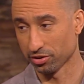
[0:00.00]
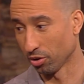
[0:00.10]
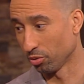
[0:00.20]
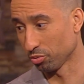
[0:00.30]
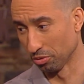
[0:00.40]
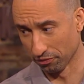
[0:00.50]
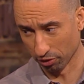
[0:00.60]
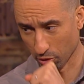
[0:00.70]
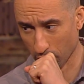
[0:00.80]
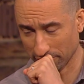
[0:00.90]
So
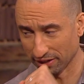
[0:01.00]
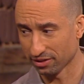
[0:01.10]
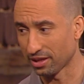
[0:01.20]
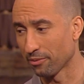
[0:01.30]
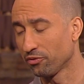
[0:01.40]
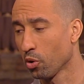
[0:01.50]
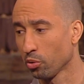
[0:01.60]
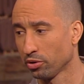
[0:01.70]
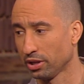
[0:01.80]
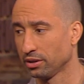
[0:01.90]
for Courtney to step
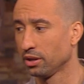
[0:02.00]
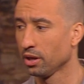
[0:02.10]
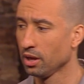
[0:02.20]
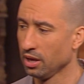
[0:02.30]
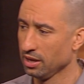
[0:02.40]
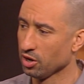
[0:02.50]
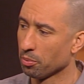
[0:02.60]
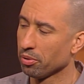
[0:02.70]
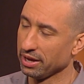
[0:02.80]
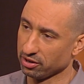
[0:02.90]
forward and you
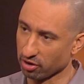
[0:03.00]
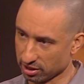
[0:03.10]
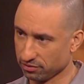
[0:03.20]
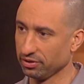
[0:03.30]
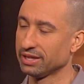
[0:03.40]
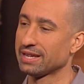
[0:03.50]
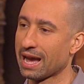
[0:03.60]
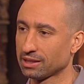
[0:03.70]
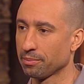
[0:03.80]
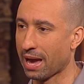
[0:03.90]
know, play aggressively,
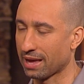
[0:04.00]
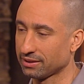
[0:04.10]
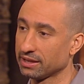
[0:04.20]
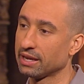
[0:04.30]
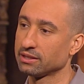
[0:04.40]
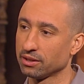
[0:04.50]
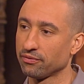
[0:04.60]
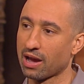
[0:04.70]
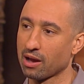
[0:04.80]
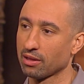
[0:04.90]
attack the basket, get to the
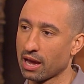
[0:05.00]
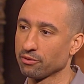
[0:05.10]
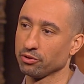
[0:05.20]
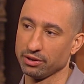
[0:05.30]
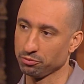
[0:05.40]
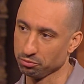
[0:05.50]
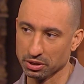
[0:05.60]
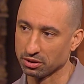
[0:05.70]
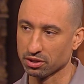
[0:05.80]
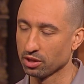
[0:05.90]
foul line really
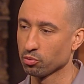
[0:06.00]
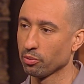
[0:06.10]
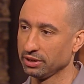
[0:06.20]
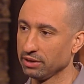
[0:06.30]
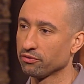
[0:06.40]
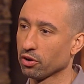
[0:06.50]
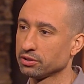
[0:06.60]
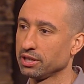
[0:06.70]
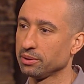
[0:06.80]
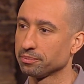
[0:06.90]
is, is what we need for our team.